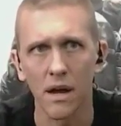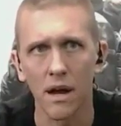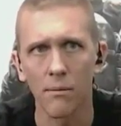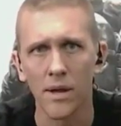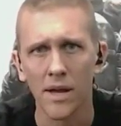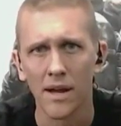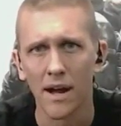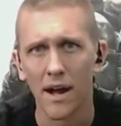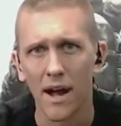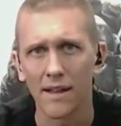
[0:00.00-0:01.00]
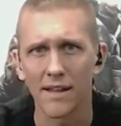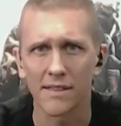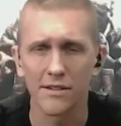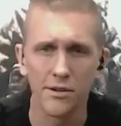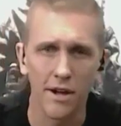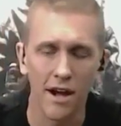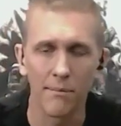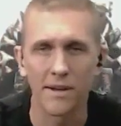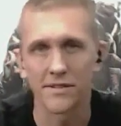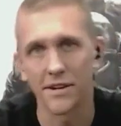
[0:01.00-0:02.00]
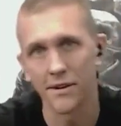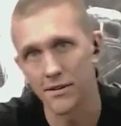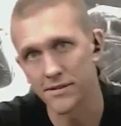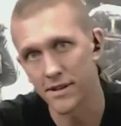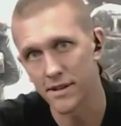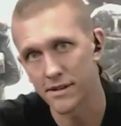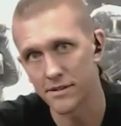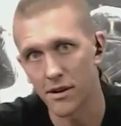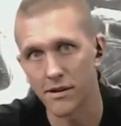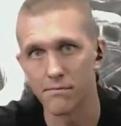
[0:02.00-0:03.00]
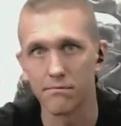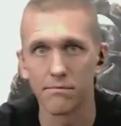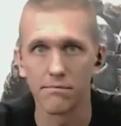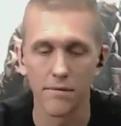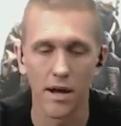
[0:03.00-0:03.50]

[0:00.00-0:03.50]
I like the new combat scenarios that it started